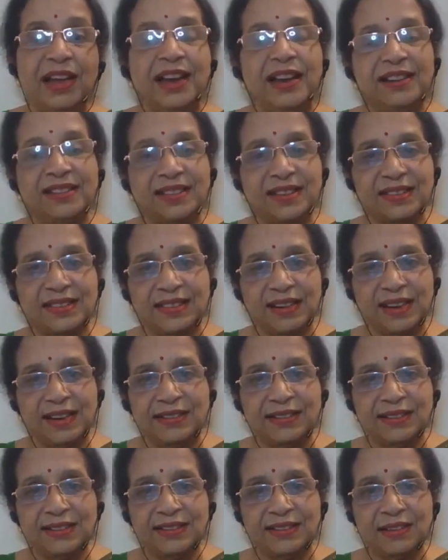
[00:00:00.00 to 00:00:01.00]
It
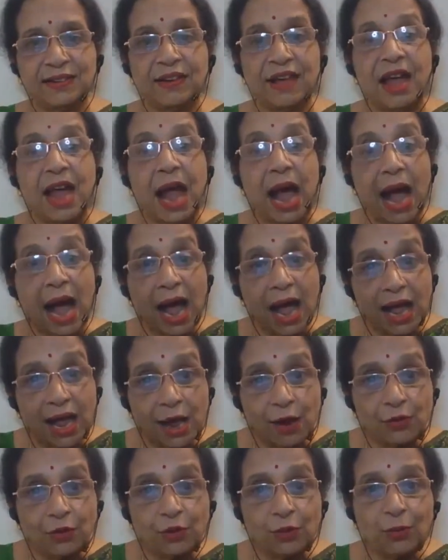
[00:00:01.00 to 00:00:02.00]
sustains itself. I
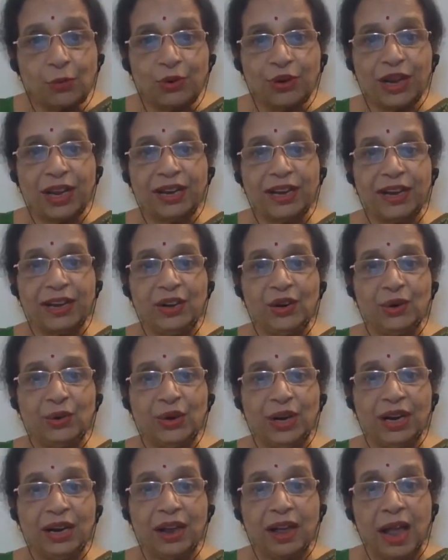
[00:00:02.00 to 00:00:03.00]
have to put an end to
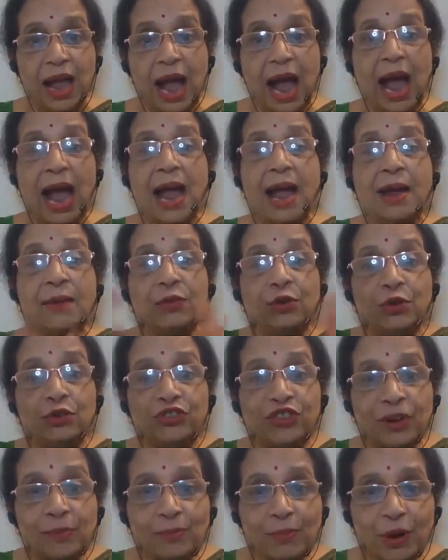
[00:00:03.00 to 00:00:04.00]
it. I have to
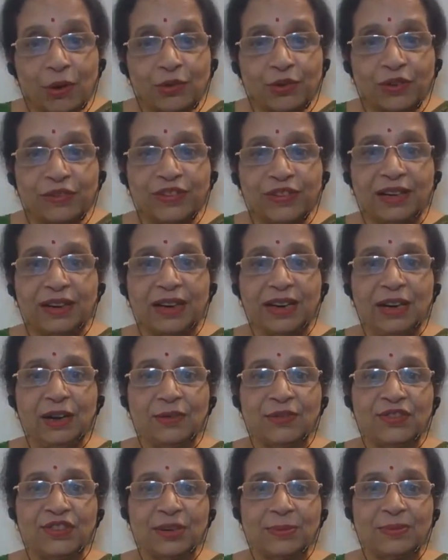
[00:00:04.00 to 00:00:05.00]
jump out of the tree
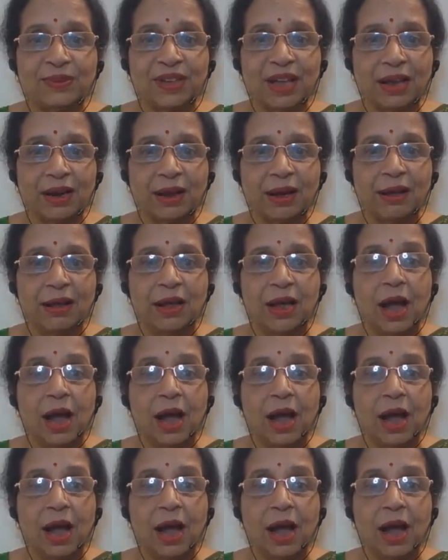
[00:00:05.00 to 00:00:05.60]
of samsara.